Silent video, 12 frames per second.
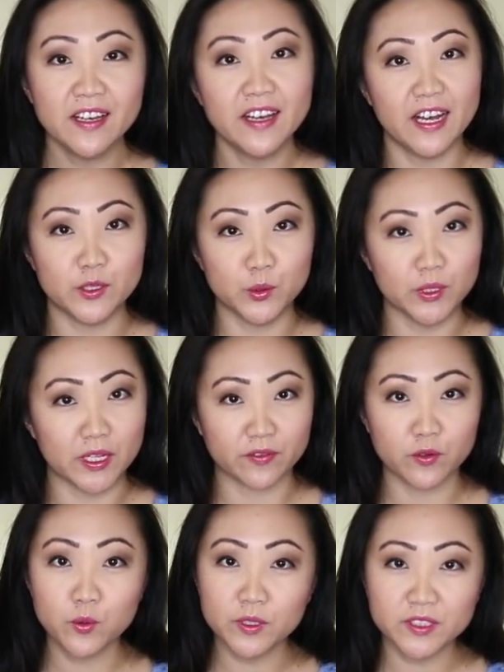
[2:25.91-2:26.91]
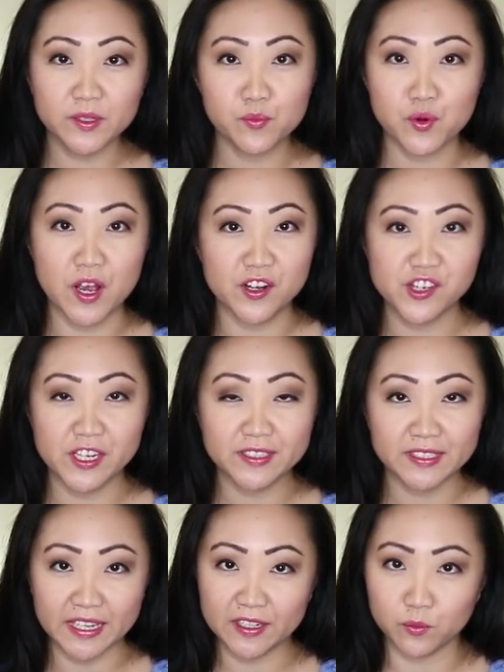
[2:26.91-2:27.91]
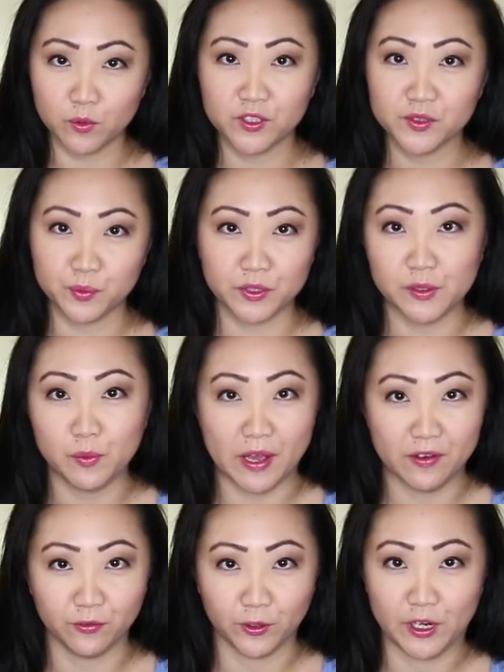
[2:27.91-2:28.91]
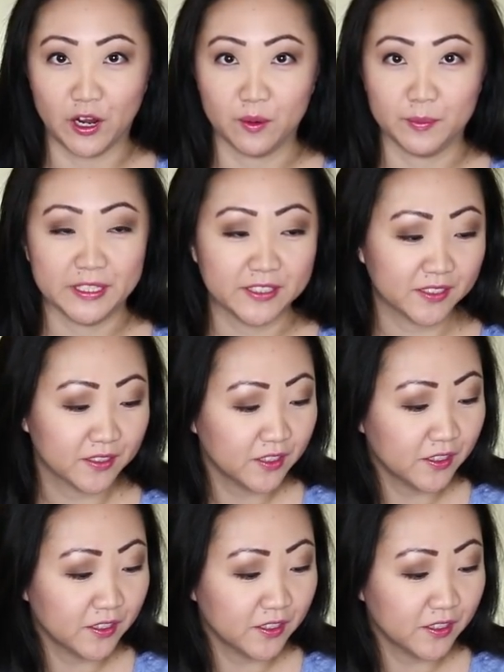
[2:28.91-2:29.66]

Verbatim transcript: I do a lot of quilting projects, and it works pretty well for garments.